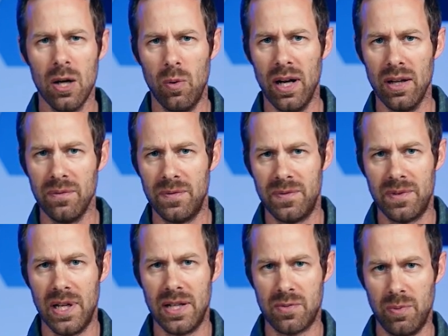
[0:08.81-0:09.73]
Well,
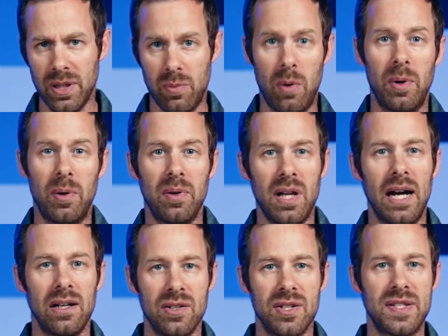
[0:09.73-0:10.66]
that's really what we
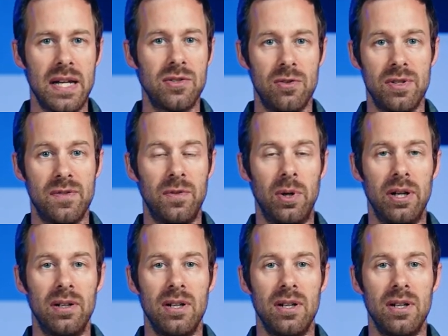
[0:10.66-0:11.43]
rely on sensors for.